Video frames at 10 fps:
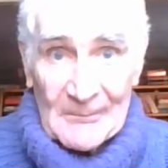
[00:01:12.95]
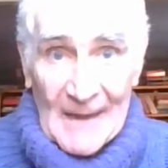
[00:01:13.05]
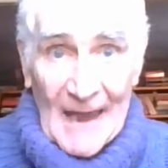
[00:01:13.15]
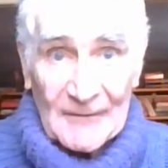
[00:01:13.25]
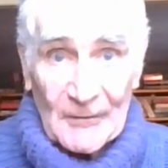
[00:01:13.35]

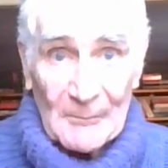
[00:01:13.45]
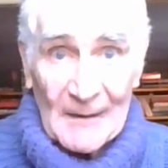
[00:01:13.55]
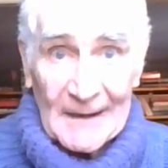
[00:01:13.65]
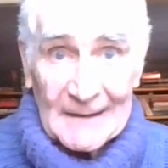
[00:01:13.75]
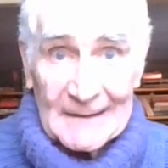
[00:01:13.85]
actually
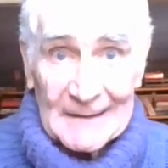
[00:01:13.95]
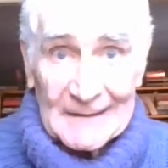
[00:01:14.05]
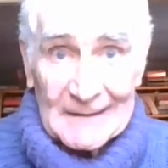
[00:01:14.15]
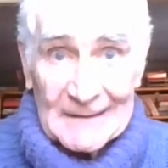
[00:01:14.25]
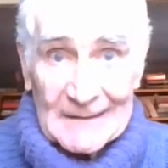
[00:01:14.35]
being
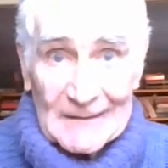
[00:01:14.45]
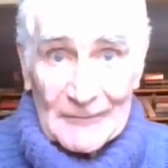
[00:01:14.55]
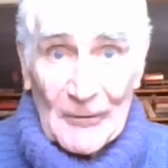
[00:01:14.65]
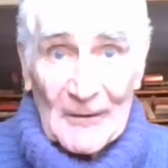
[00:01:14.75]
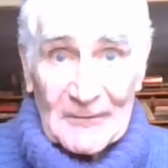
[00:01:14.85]

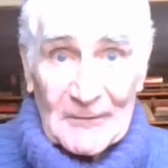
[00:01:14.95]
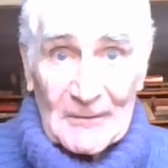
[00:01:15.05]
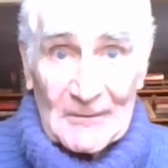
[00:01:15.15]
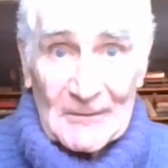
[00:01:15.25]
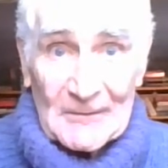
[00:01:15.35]
forced
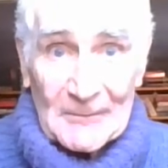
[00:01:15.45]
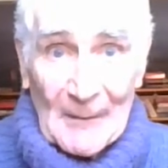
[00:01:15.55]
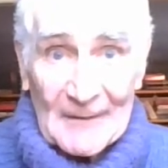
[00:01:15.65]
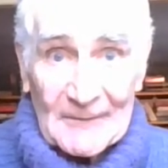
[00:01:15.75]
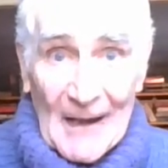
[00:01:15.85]
to
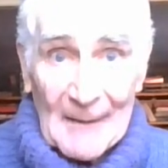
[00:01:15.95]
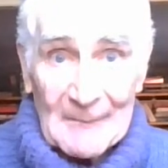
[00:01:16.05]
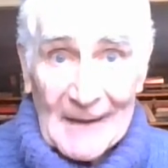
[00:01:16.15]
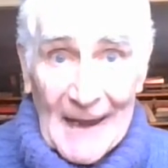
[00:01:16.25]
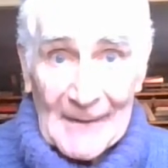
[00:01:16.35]
spend time
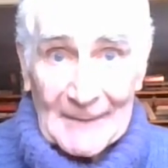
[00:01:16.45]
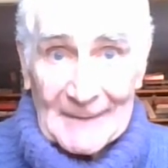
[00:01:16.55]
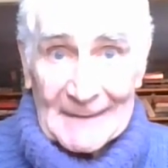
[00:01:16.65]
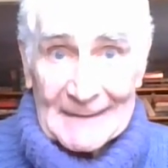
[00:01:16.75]
together.